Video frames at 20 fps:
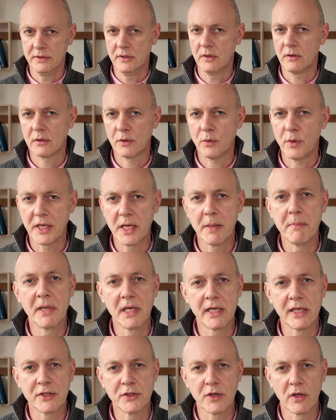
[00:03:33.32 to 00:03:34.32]
not quite $1
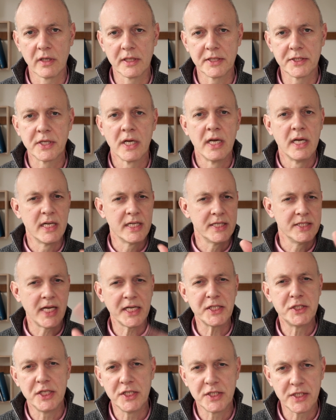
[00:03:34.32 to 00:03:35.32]
million.
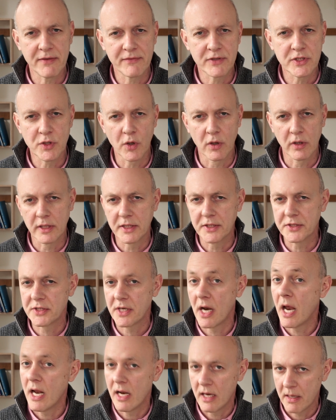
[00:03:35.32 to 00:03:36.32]

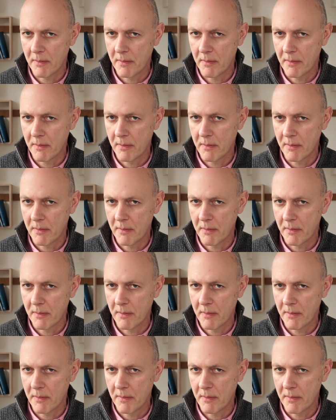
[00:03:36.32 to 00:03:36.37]
$97